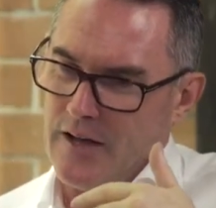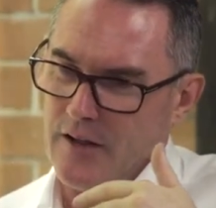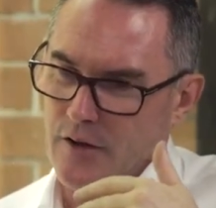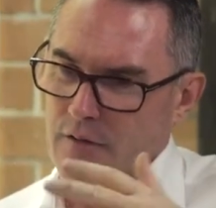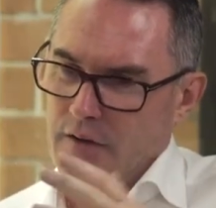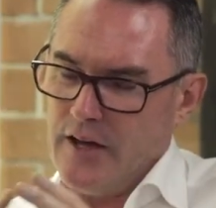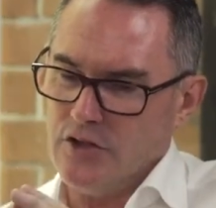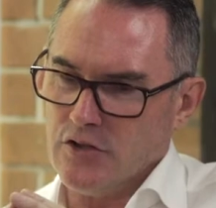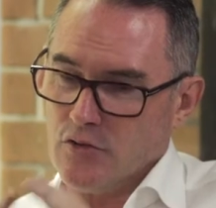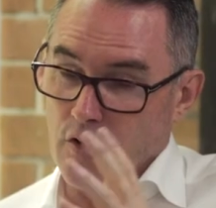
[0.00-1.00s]
A lot of
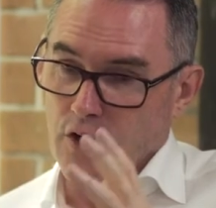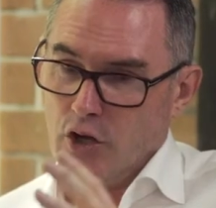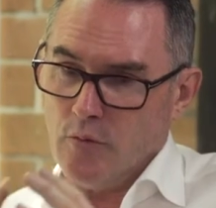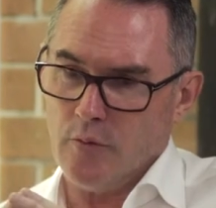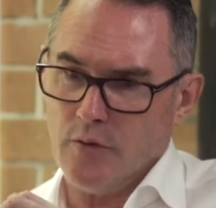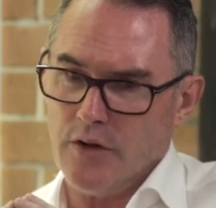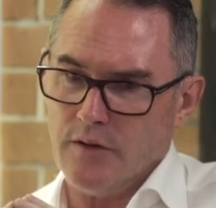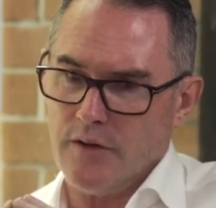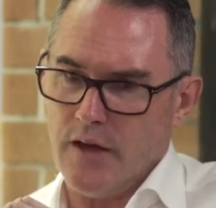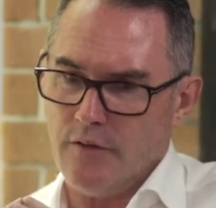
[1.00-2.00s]
agents or a lot of human
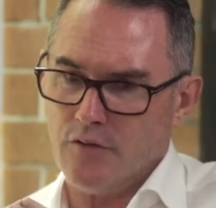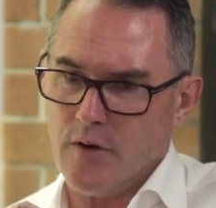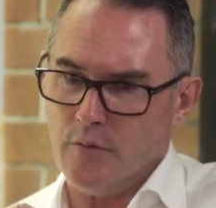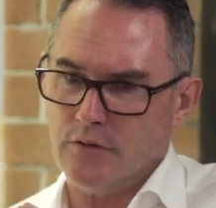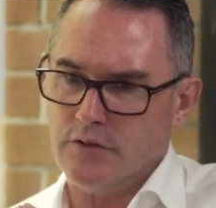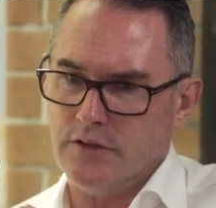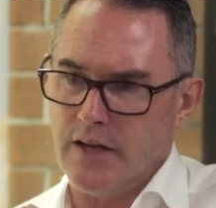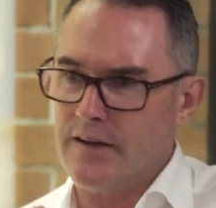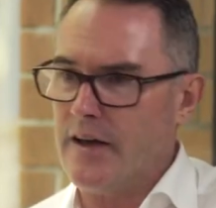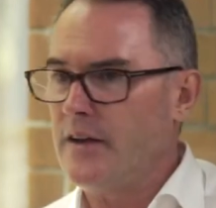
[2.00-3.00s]
beings have trouble
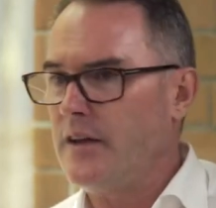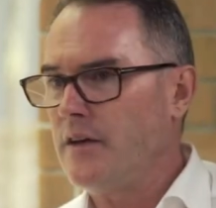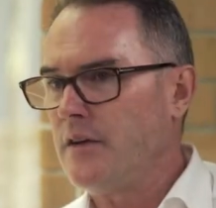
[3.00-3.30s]
delegating.